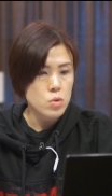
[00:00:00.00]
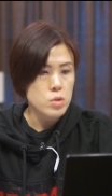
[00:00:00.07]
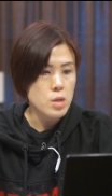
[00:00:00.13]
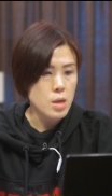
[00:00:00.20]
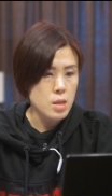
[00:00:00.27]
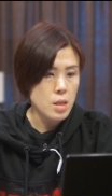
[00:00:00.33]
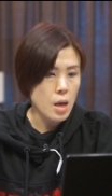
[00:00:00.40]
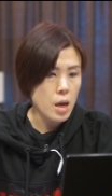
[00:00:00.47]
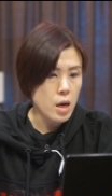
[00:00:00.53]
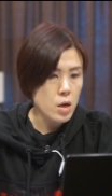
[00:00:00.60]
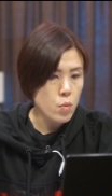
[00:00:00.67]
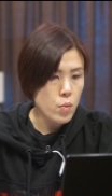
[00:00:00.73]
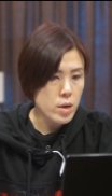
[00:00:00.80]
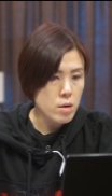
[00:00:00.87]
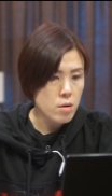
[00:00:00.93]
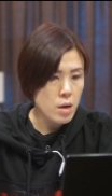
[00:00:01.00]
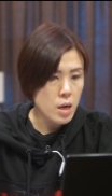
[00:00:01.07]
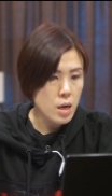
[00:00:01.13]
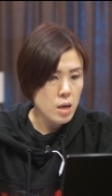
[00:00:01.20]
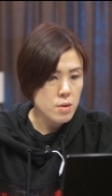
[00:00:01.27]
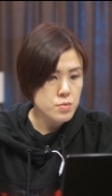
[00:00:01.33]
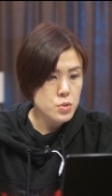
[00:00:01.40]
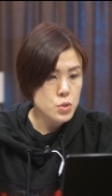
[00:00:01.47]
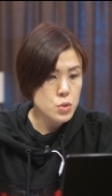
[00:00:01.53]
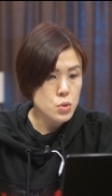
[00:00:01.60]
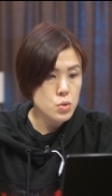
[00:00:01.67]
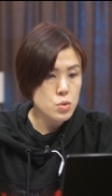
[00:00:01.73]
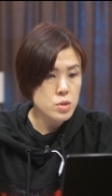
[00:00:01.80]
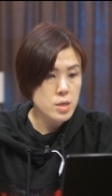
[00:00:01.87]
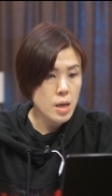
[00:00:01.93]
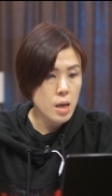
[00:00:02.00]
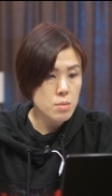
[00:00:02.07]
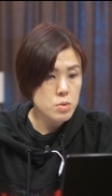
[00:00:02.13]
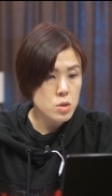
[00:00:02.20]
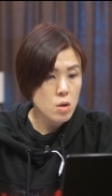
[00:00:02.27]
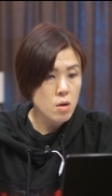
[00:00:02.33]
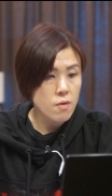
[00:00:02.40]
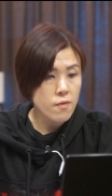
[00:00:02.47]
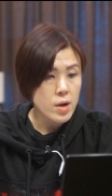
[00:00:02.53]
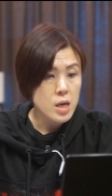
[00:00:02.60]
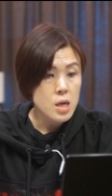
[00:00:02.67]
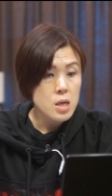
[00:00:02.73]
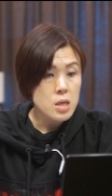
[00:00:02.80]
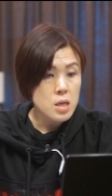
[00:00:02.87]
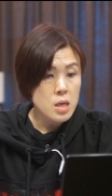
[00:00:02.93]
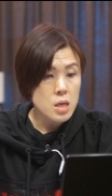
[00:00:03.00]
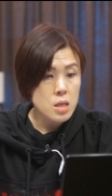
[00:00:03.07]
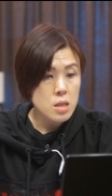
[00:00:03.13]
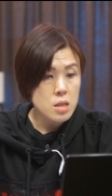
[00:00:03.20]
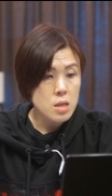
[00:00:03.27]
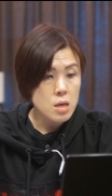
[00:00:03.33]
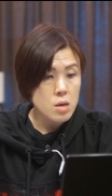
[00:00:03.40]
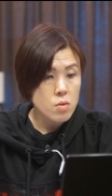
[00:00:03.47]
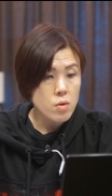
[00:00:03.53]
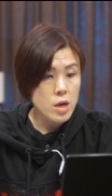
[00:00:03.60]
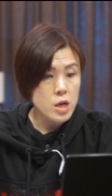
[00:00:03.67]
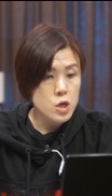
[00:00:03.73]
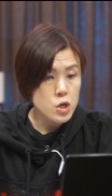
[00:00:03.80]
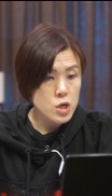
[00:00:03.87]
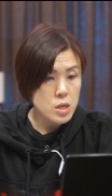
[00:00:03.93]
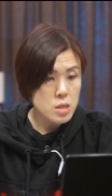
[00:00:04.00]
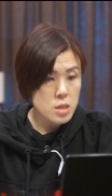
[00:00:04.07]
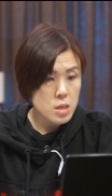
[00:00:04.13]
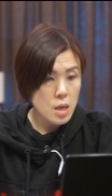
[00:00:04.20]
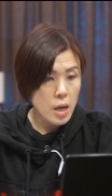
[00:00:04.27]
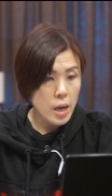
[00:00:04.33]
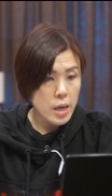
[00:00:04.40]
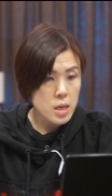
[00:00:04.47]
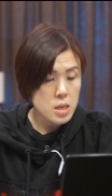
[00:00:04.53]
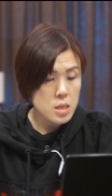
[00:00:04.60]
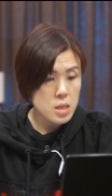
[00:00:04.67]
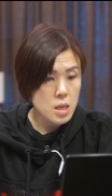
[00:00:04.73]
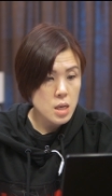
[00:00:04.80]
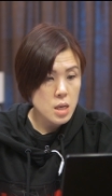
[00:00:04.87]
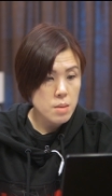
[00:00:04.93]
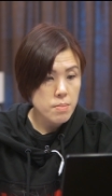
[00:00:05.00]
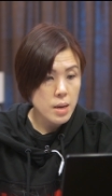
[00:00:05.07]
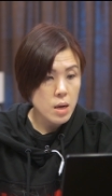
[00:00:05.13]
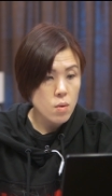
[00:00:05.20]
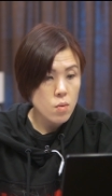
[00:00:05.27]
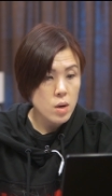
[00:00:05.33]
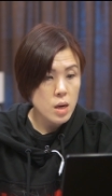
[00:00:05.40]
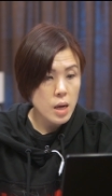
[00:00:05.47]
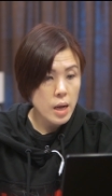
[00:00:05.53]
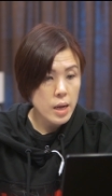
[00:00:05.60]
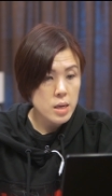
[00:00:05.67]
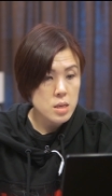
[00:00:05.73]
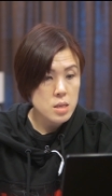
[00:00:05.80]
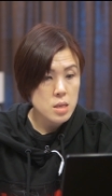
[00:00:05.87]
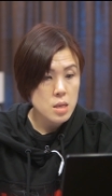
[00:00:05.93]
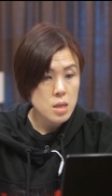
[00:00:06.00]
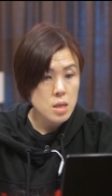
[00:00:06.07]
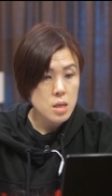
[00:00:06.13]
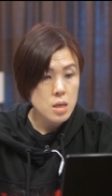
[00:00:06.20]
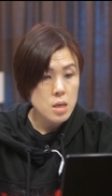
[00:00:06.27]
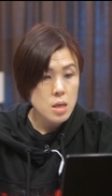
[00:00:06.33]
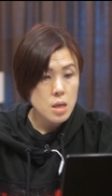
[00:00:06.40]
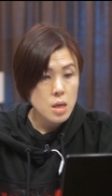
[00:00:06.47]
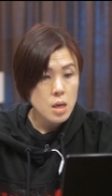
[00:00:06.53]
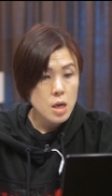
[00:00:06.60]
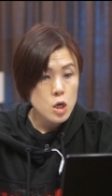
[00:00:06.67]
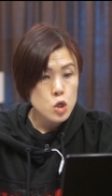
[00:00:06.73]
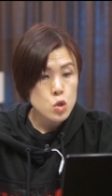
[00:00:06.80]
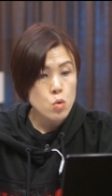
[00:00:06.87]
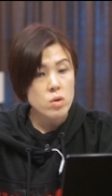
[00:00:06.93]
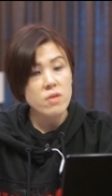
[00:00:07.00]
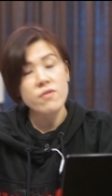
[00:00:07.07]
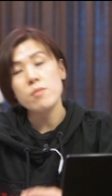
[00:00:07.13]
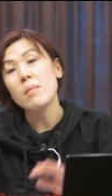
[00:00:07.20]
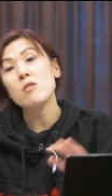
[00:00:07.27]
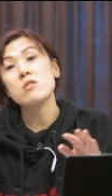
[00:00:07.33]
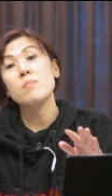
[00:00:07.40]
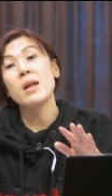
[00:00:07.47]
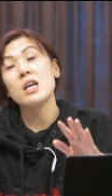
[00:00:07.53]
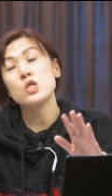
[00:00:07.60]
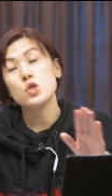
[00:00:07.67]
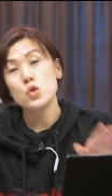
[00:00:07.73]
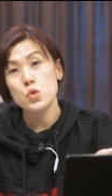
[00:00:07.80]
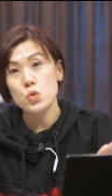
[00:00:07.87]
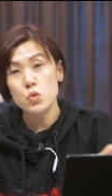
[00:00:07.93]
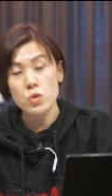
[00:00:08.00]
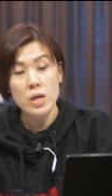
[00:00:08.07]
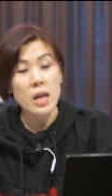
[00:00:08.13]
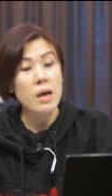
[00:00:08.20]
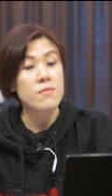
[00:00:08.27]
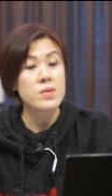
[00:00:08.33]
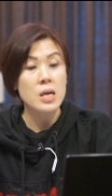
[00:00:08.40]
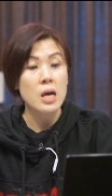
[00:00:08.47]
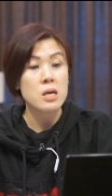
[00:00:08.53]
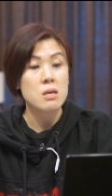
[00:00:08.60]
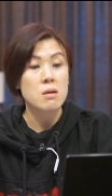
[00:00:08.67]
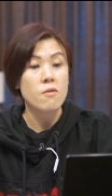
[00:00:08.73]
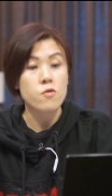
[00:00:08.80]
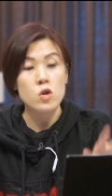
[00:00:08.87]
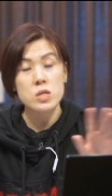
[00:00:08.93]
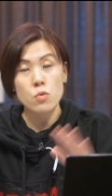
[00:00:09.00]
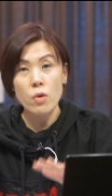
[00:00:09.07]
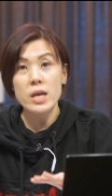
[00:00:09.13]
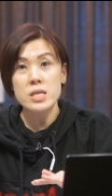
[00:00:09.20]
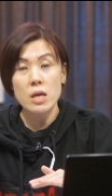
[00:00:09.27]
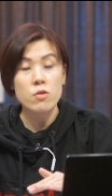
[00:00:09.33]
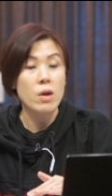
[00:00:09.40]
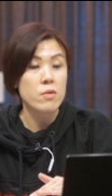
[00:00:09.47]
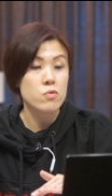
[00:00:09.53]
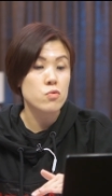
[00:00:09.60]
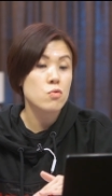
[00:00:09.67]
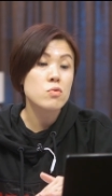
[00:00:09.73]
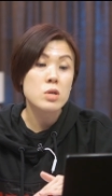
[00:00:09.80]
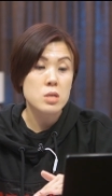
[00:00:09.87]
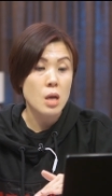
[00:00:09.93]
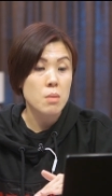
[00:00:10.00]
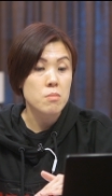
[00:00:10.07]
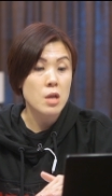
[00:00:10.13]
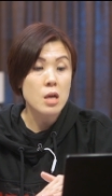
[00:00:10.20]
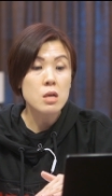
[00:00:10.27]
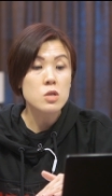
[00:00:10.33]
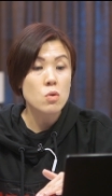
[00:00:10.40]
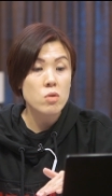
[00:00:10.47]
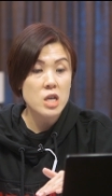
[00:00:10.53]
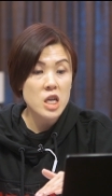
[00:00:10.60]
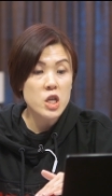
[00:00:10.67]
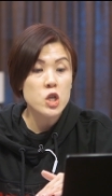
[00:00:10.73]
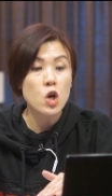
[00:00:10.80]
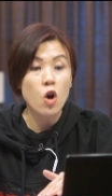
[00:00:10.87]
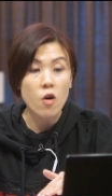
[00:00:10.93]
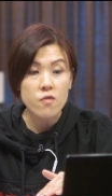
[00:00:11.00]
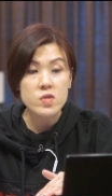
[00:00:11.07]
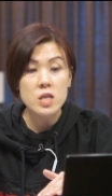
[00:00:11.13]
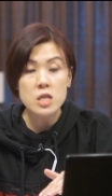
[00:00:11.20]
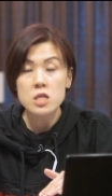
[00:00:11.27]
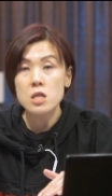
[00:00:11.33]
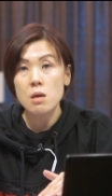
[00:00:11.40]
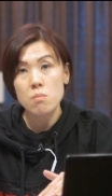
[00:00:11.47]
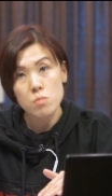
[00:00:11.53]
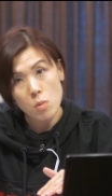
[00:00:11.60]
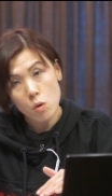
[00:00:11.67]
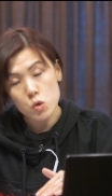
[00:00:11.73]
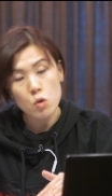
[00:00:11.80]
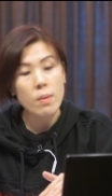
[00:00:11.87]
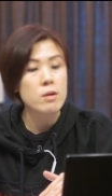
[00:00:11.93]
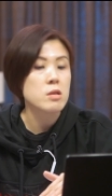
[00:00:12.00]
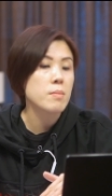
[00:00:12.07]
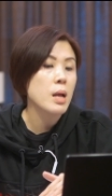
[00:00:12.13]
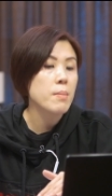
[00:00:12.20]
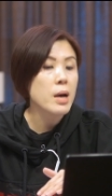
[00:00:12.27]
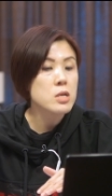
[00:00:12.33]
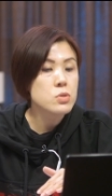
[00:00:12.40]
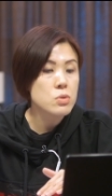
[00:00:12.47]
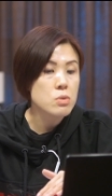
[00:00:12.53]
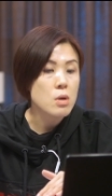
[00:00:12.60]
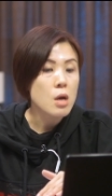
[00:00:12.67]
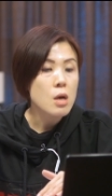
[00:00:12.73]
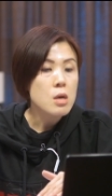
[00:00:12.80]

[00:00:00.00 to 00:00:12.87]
Then I will have 2 times of integrations x e power x. So if you multiply 2 to the left side, of course the right side you have to do the same thing. So each of this term also multiply by 2.